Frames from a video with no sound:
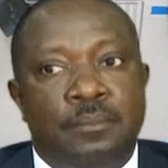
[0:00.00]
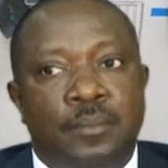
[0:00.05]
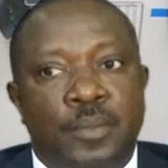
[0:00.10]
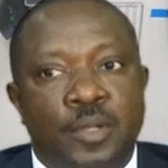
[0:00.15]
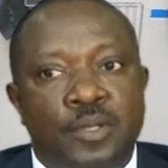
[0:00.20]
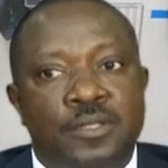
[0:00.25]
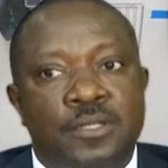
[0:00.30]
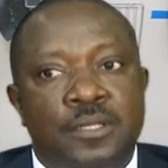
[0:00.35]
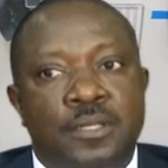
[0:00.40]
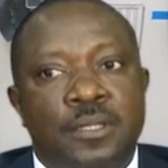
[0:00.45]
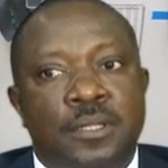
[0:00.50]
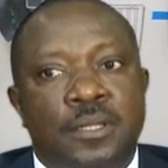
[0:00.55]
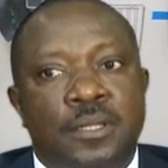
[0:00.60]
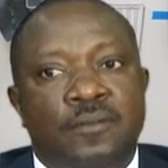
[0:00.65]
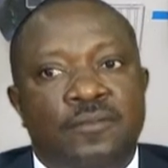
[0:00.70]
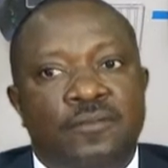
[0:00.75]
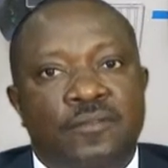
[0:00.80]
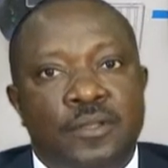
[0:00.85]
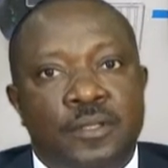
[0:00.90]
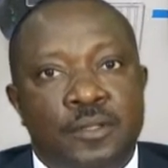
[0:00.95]
But
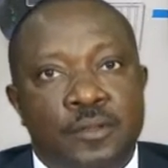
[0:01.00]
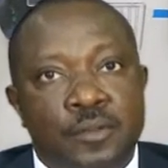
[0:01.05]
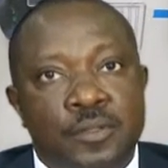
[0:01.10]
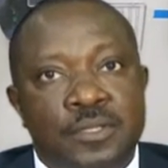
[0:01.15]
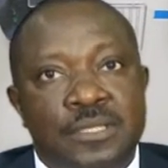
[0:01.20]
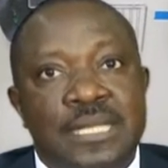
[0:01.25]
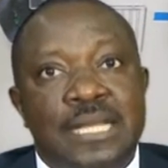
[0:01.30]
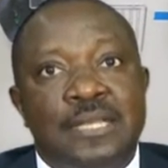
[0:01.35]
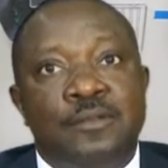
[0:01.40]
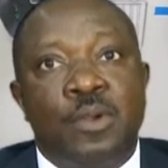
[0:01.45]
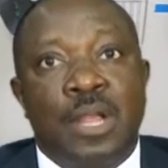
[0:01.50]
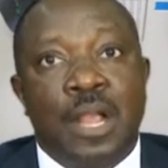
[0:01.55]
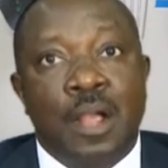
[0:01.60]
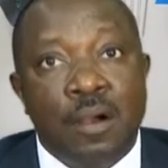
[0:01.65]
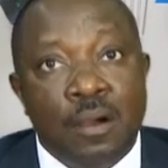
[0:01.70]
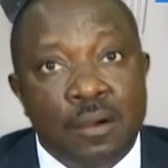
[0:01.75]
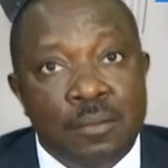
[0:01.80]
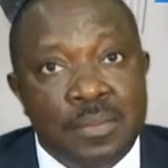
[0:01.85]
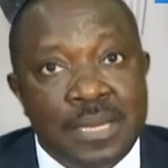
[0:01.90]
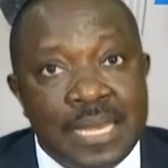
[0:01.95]
for those that would
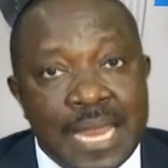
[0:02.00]
come